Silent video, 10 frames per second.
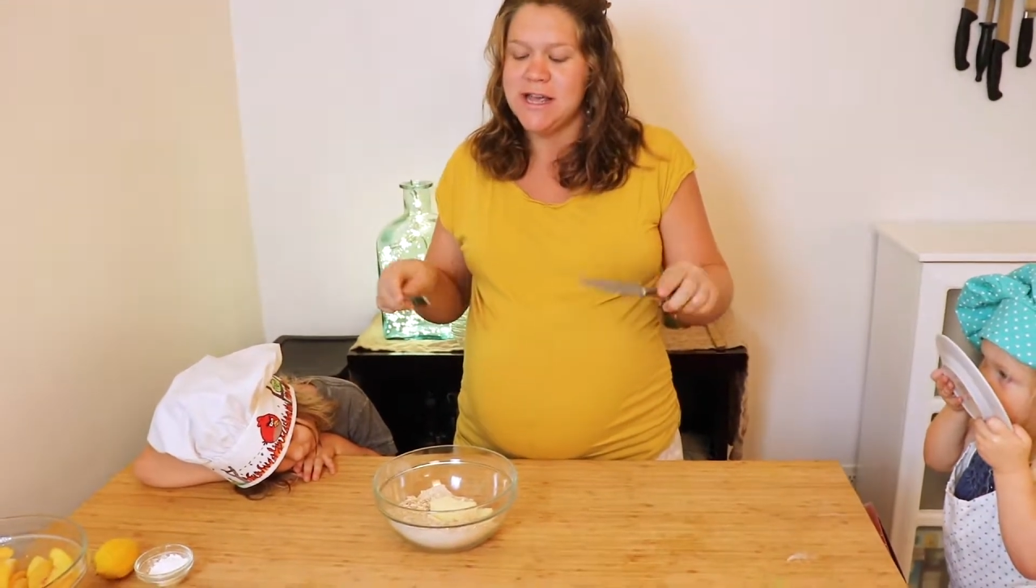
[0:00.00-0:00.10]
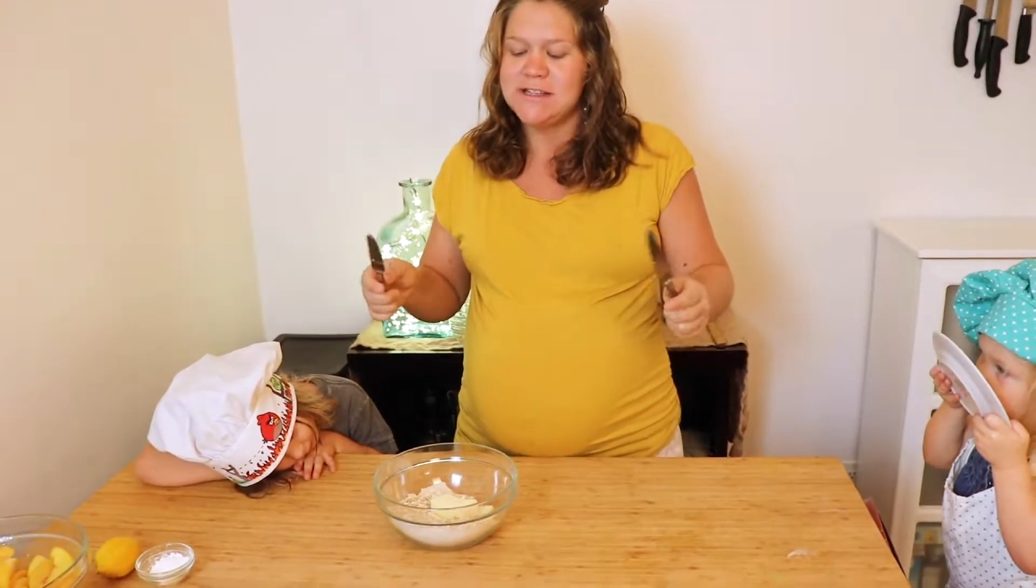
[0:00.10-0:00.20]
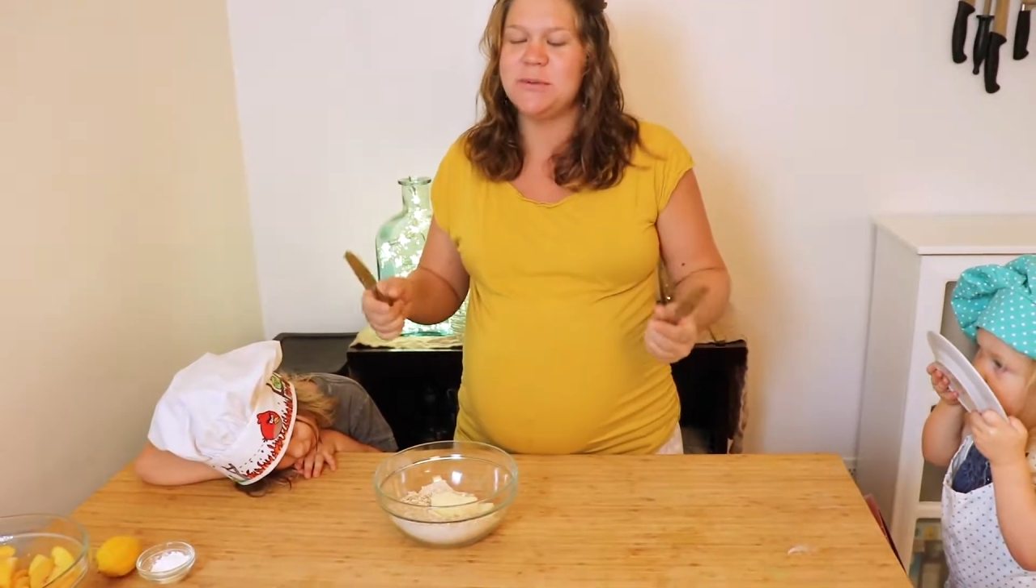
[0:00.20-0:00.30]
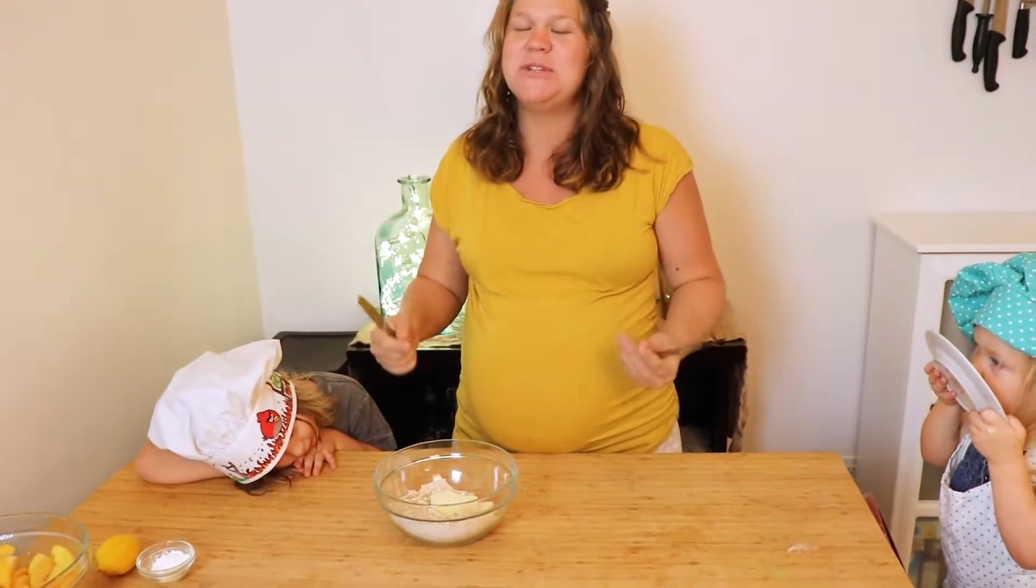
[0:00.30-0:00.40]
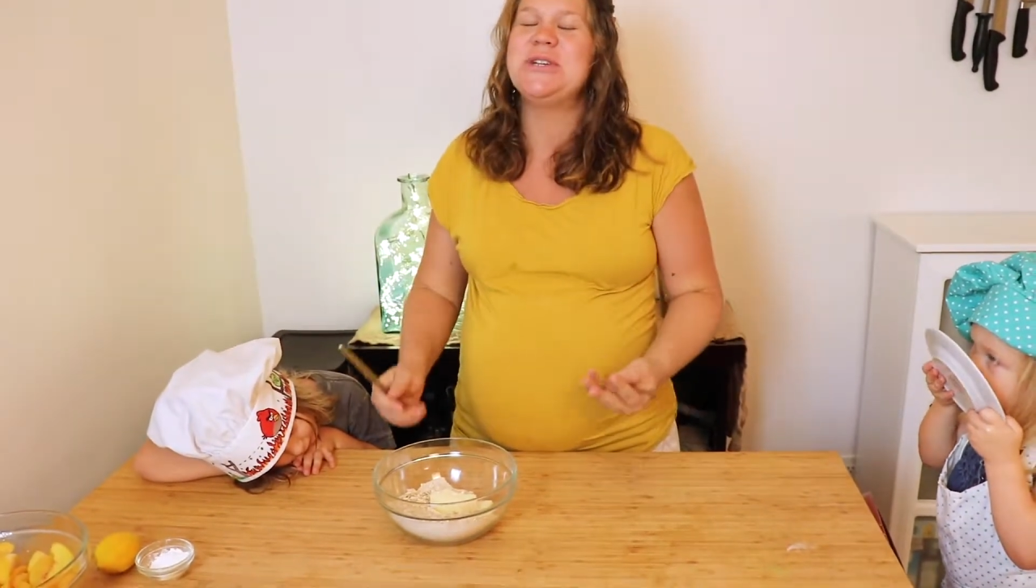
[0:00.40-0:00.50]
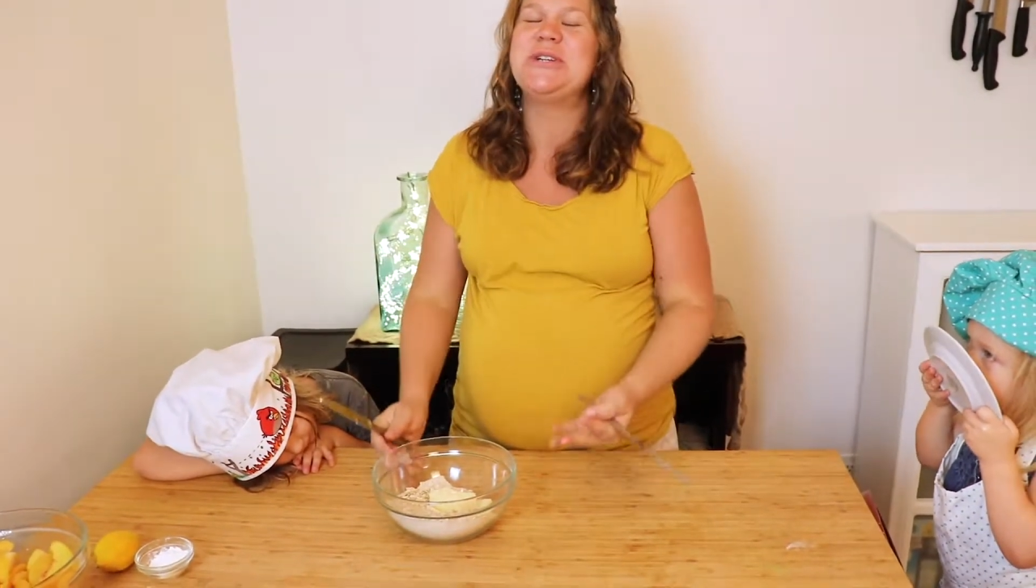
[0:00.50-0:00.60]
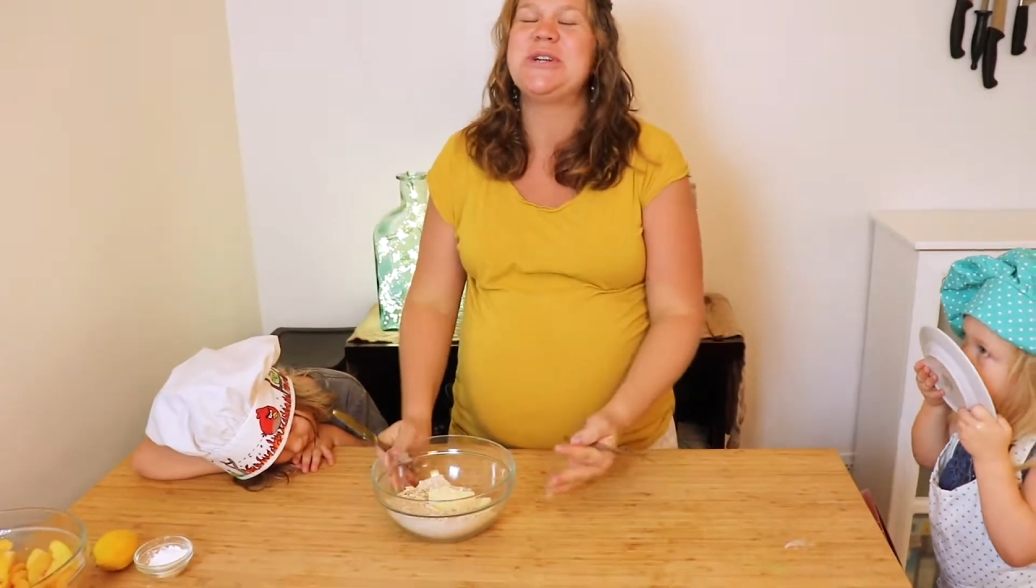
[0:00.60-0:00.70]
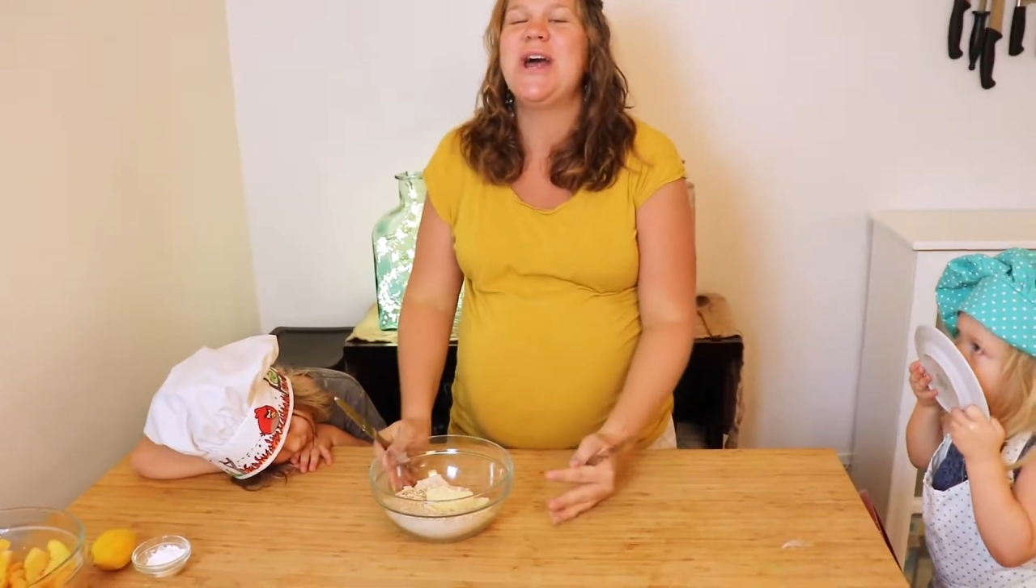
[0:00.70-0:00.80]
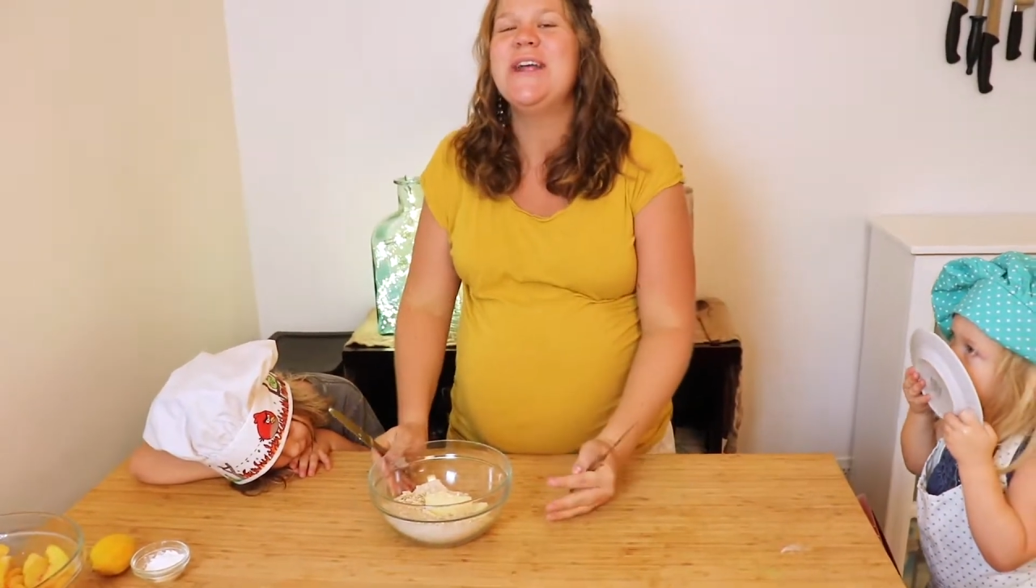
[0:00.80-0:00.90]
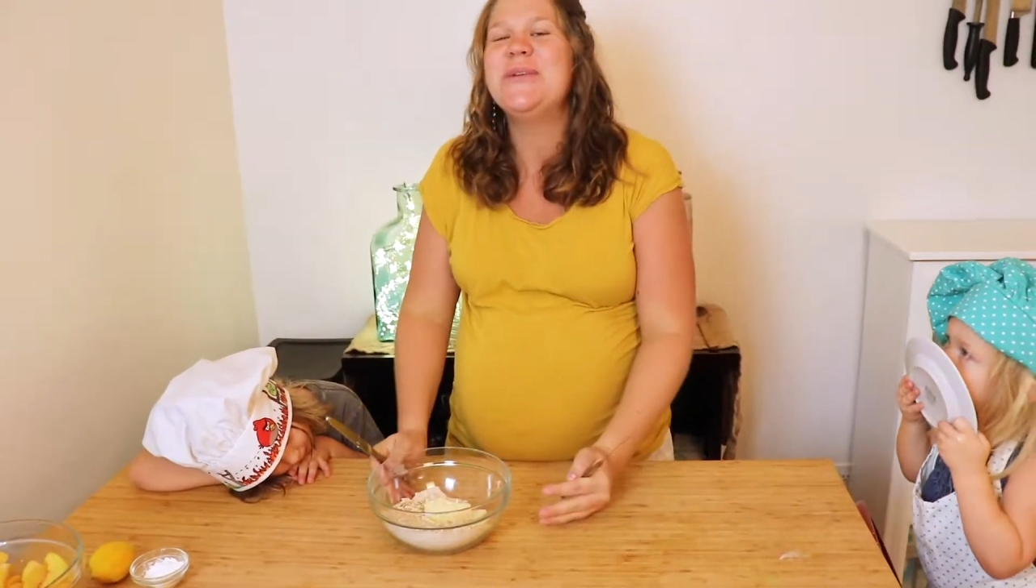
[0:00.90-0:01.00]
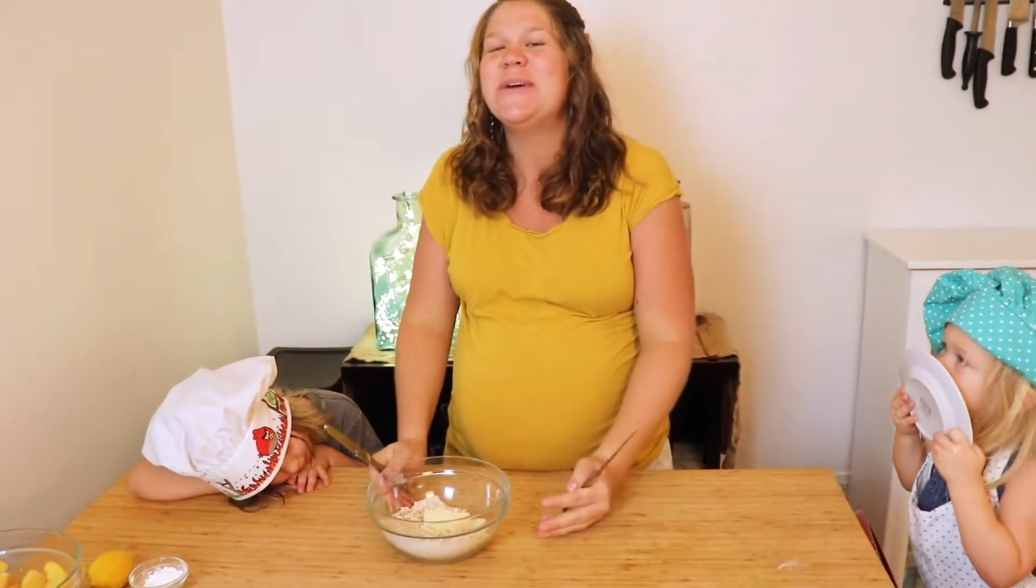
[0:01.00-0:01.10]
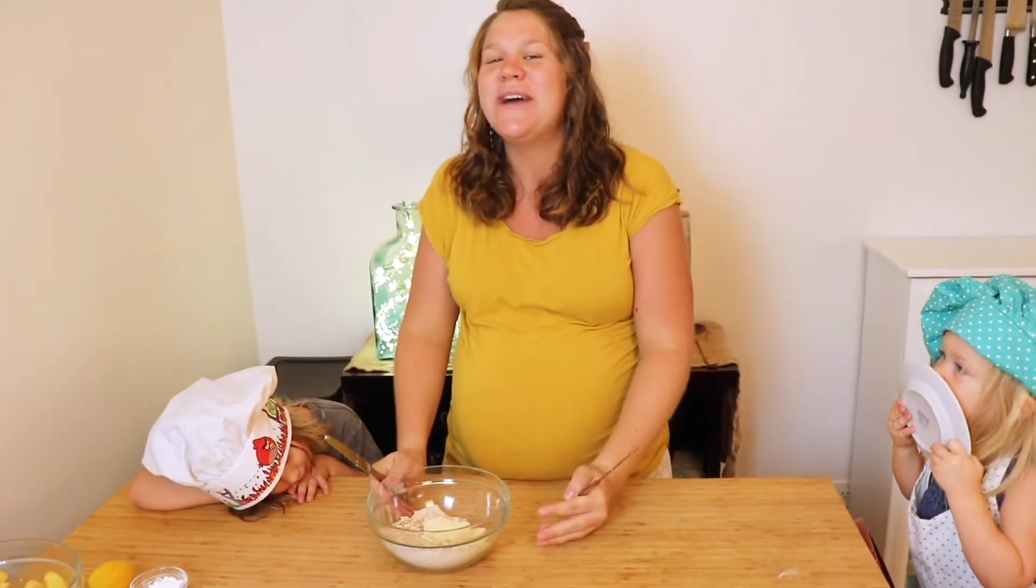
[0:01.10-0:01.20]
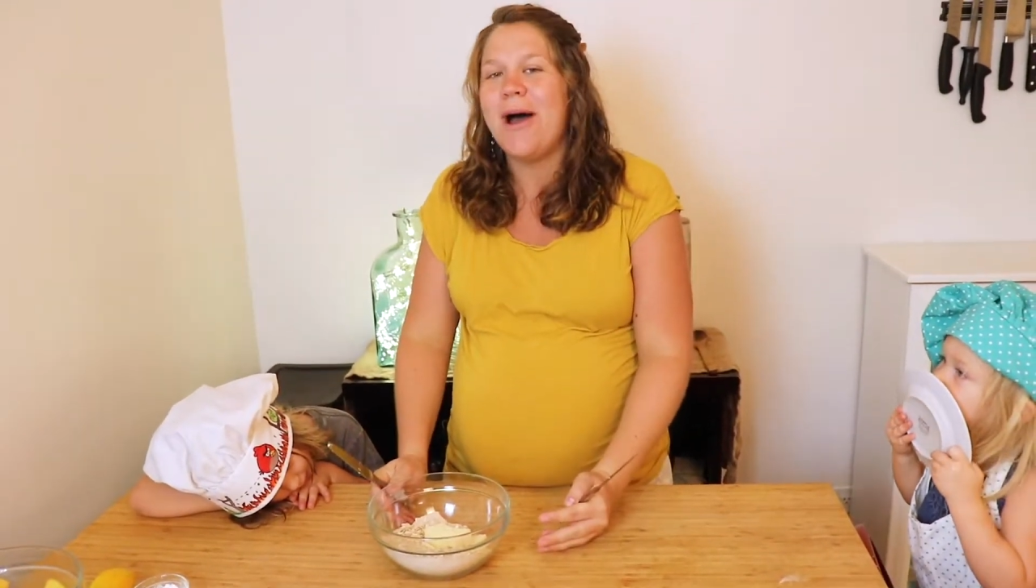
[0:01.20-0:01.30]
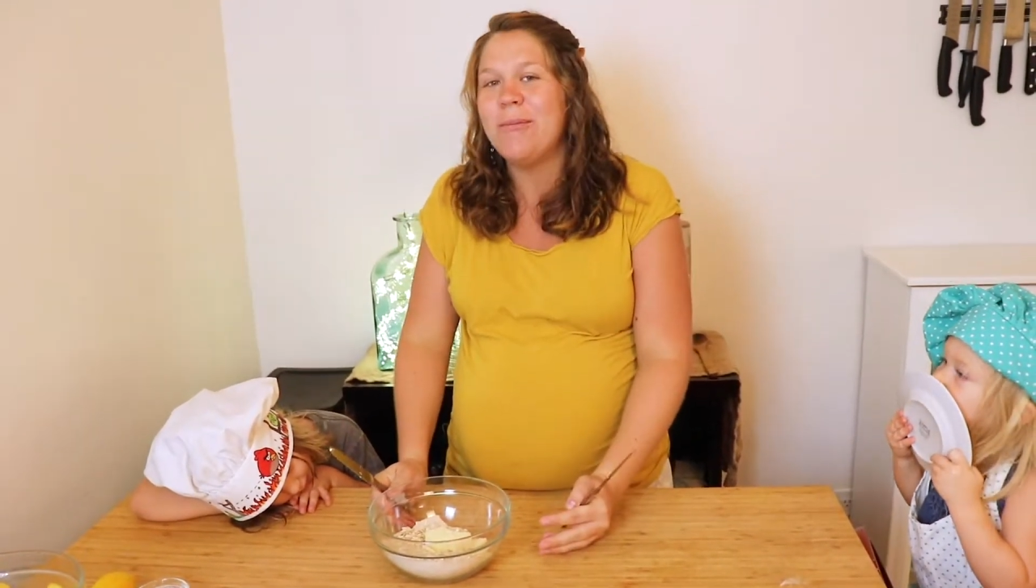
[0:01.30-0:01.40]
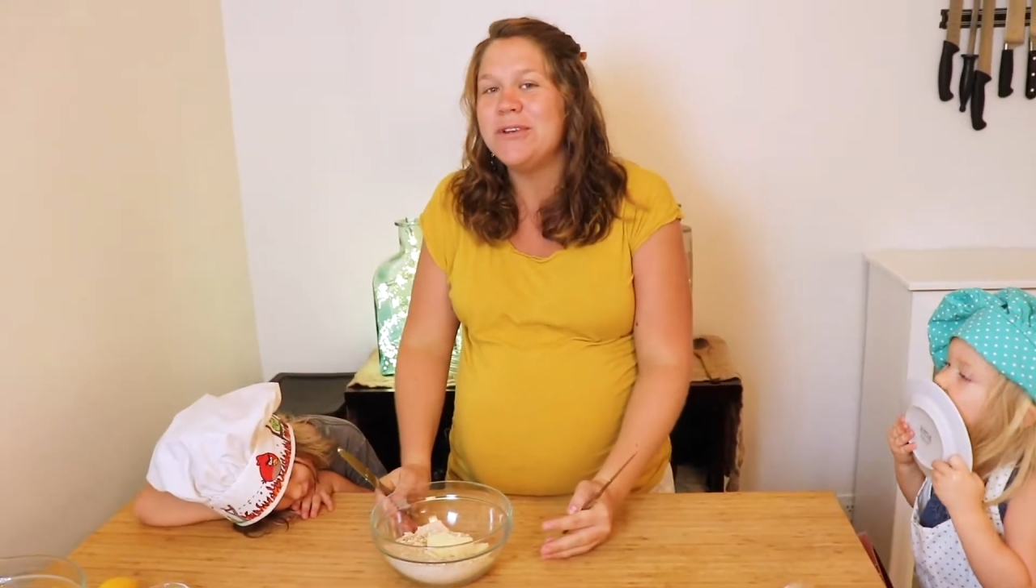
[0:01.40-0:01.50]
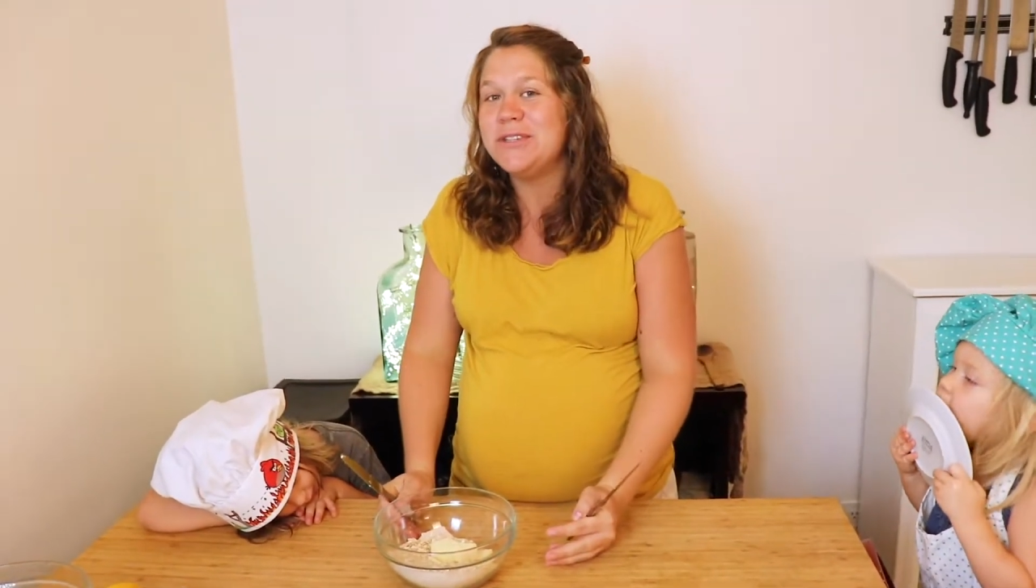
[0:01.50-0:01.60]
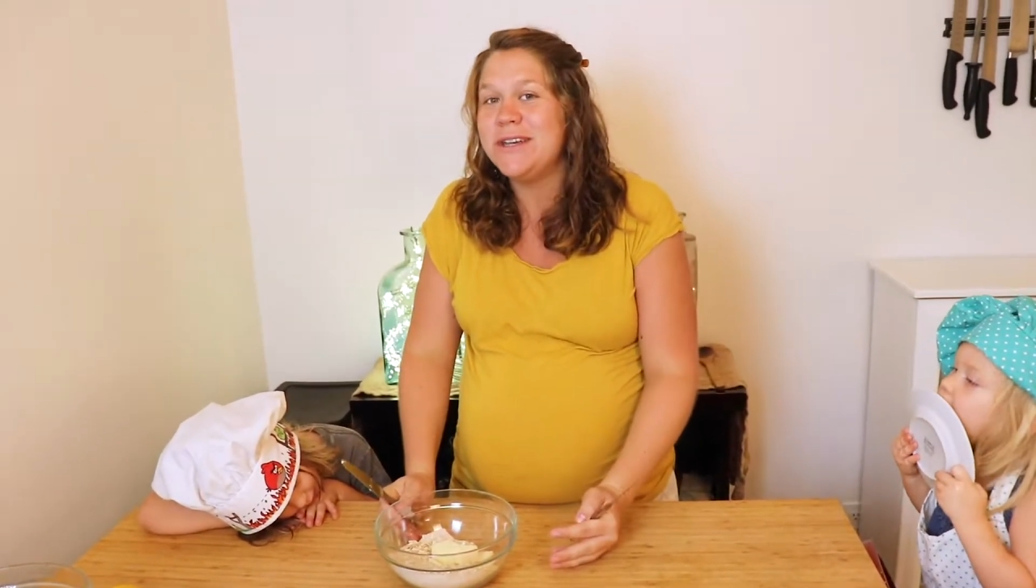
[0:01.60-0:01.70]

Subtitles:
So what you're trying to accomplish